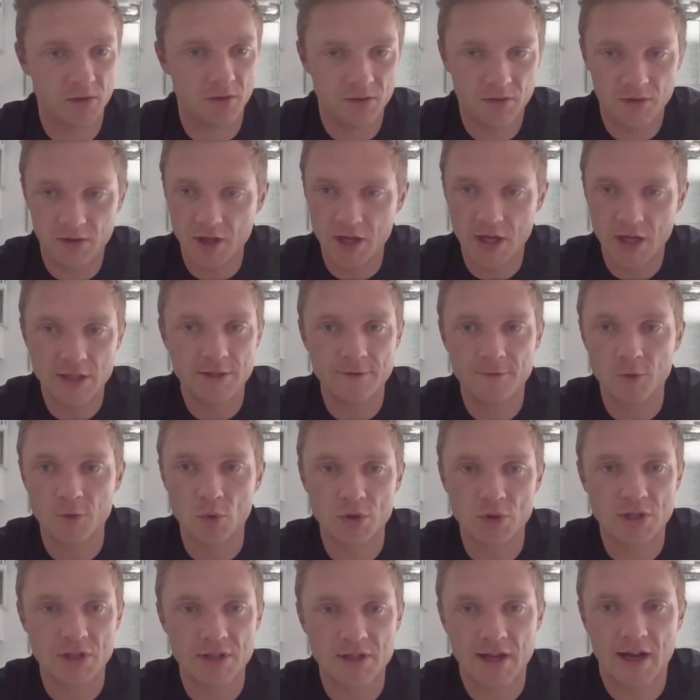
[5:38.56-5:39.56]
30,
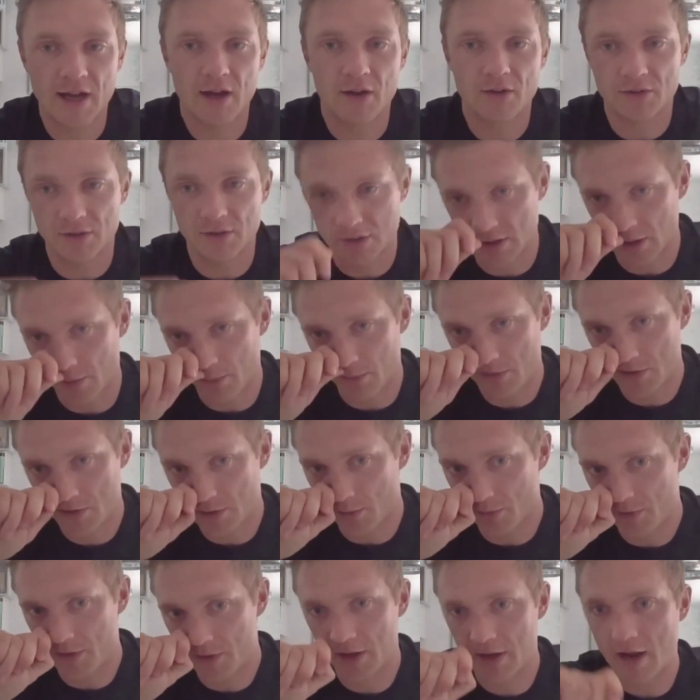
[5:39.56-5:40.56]
40,000,
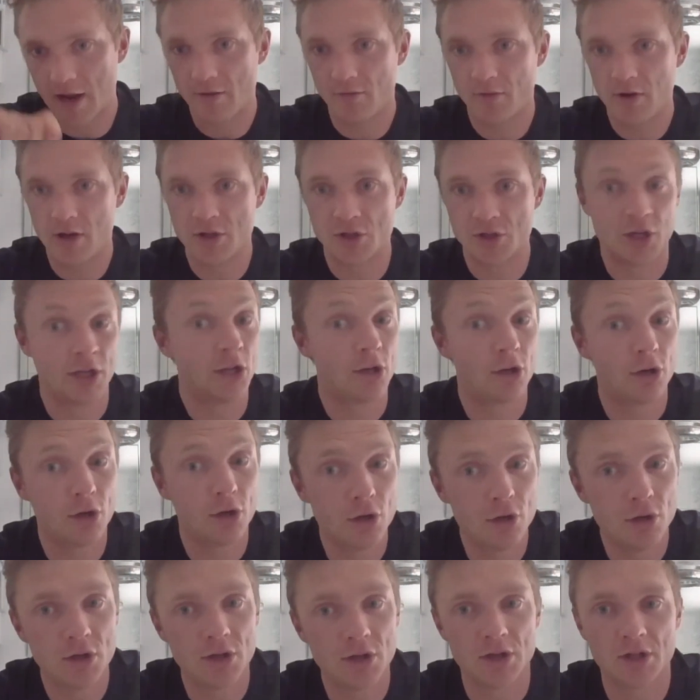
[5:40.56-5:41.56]
something in that region,
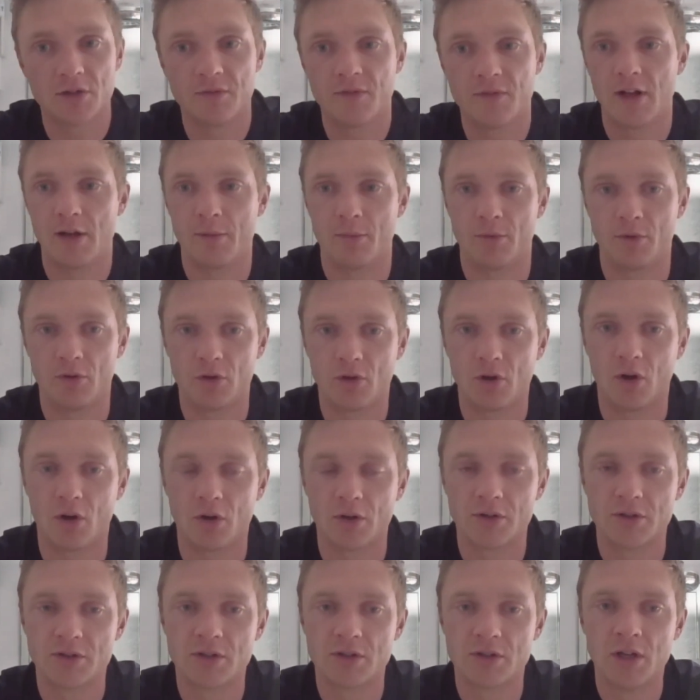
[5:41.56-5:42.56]
including the development
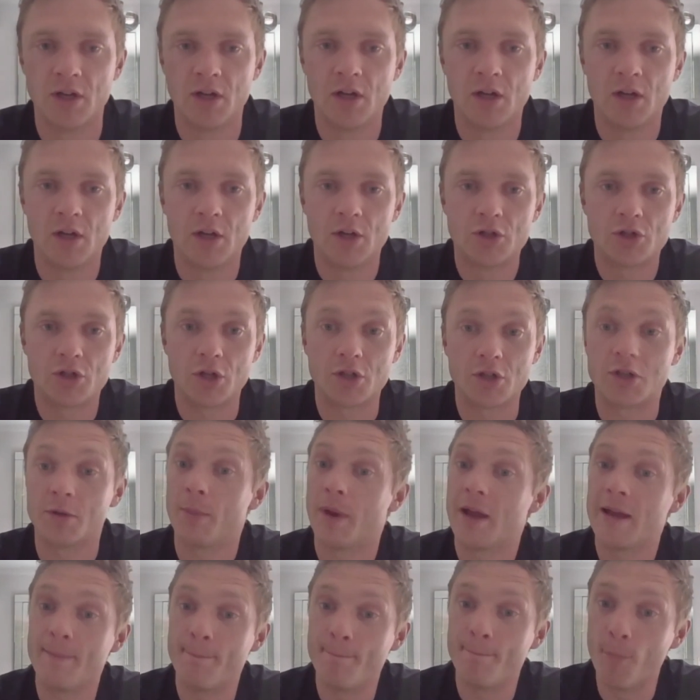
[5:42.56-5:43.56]
cost. So to
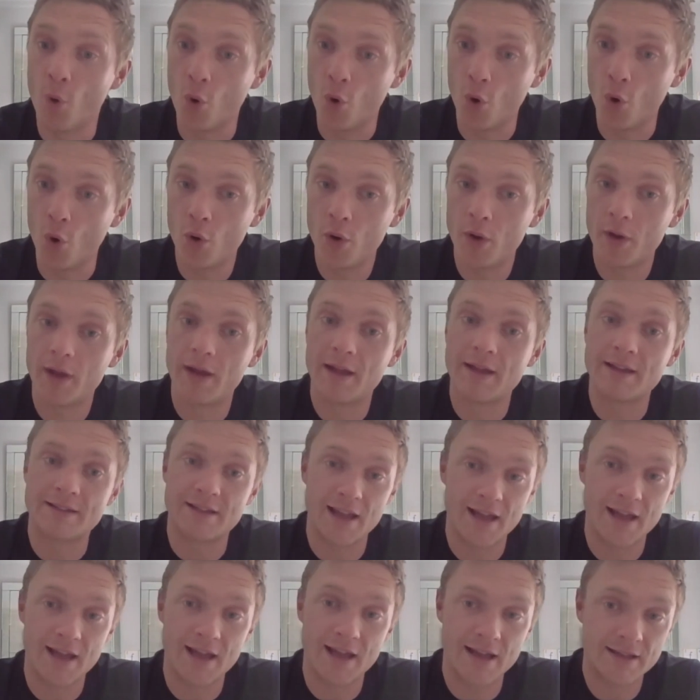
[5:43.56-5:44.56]
make more is
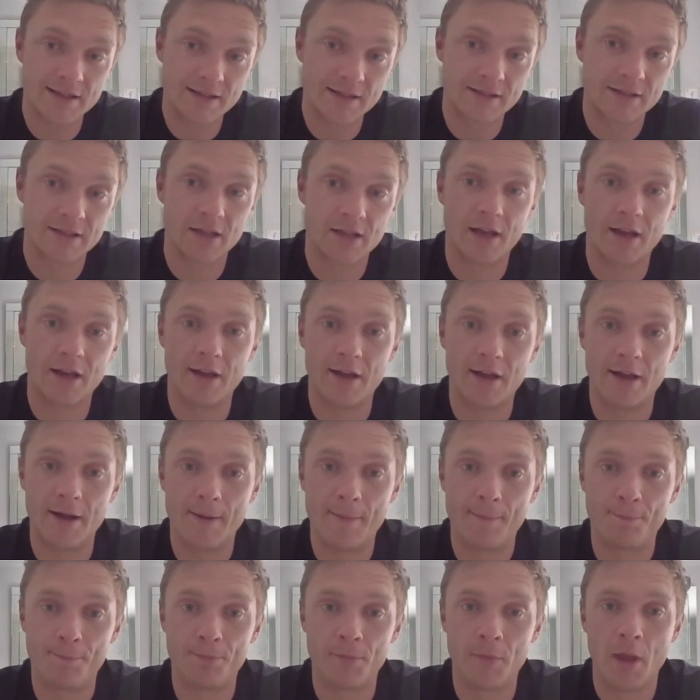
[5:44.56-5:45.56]
less,
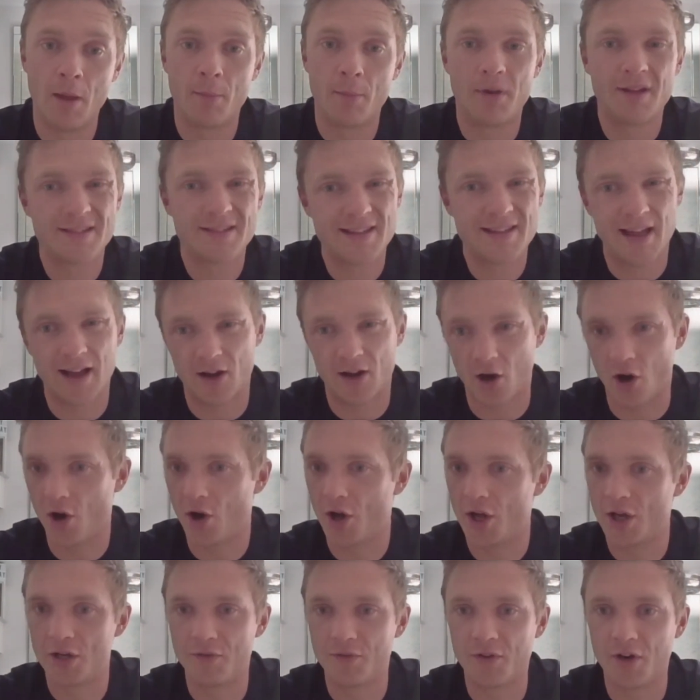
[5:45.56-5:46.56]
but it's that
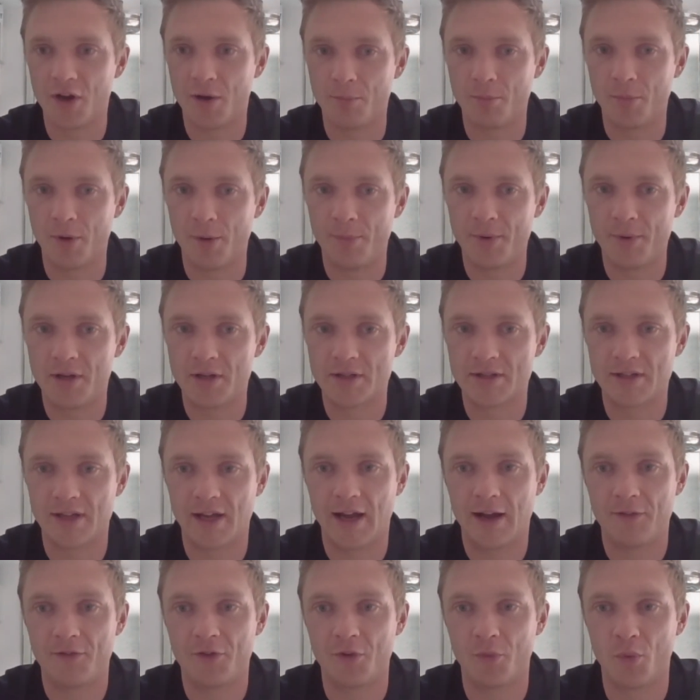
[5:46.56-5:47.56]
kind of number because they
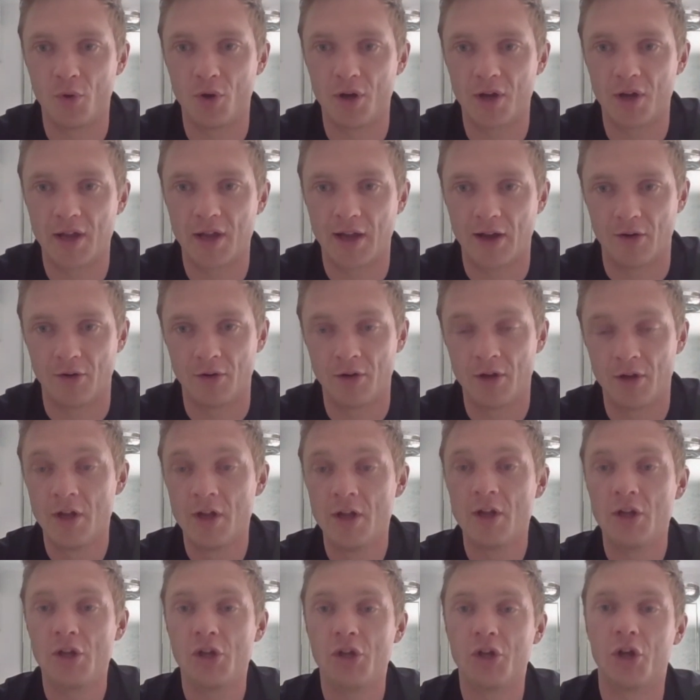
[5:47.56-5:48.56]
have to work out,
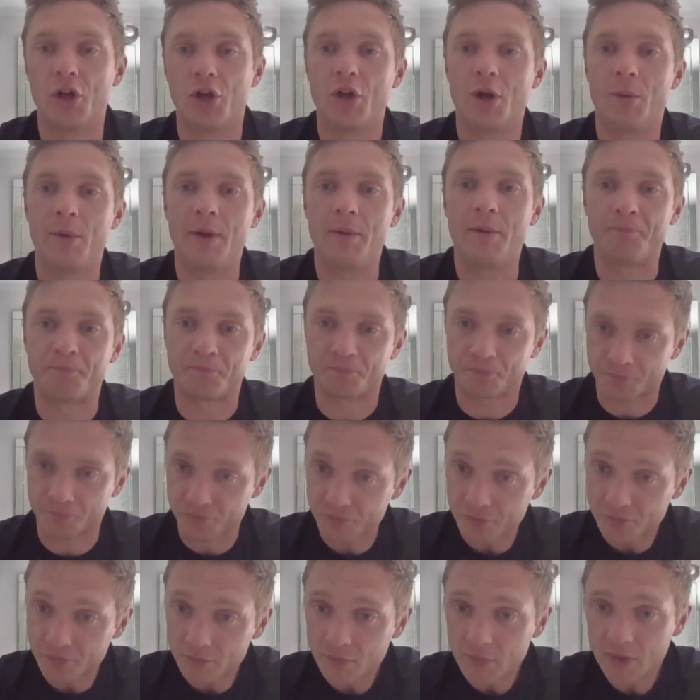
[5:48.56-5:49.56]
I mean,
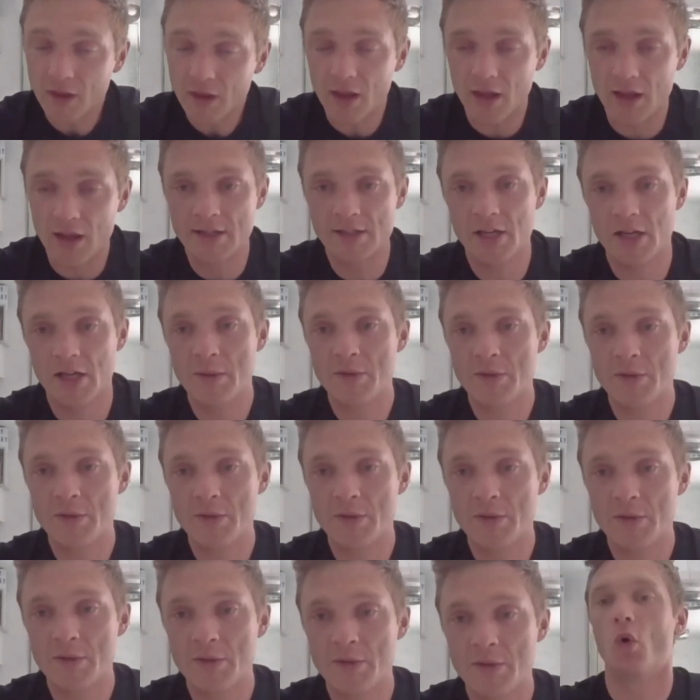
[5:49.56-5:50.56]
in terms of
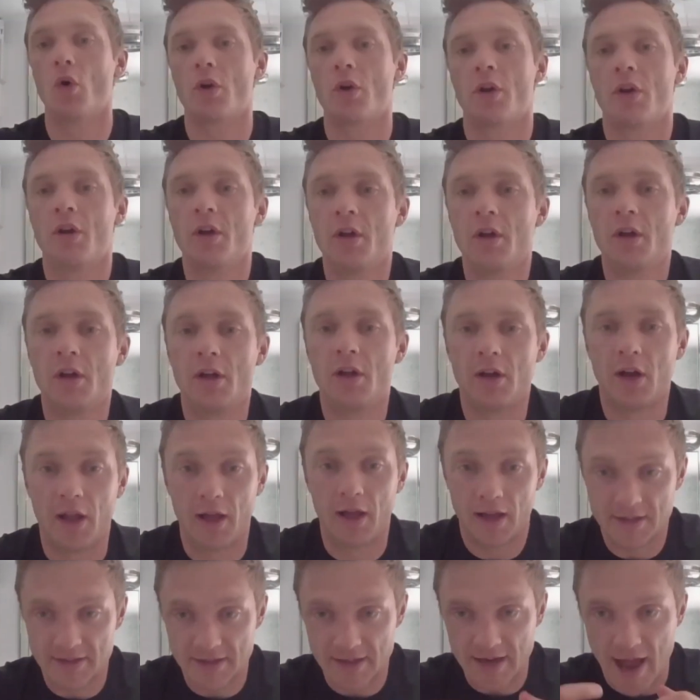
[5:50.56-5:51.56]
torque, like
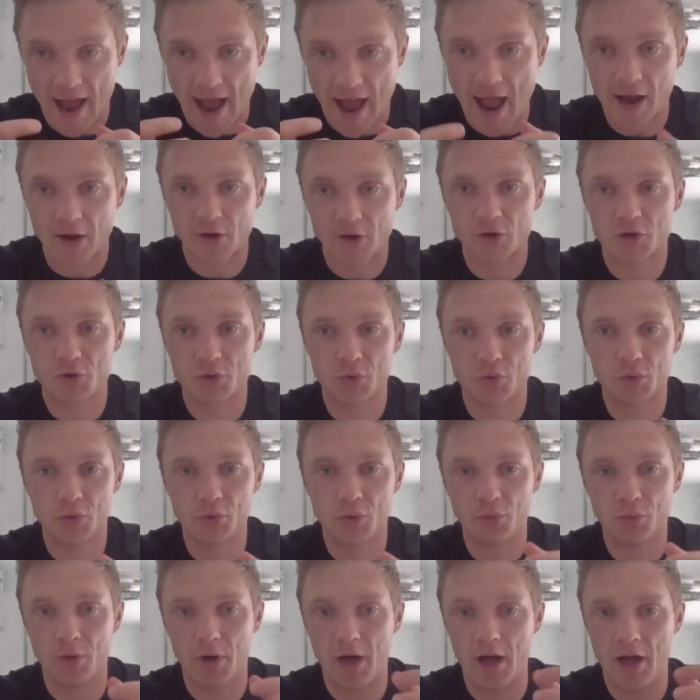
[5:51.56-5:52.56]
as an actual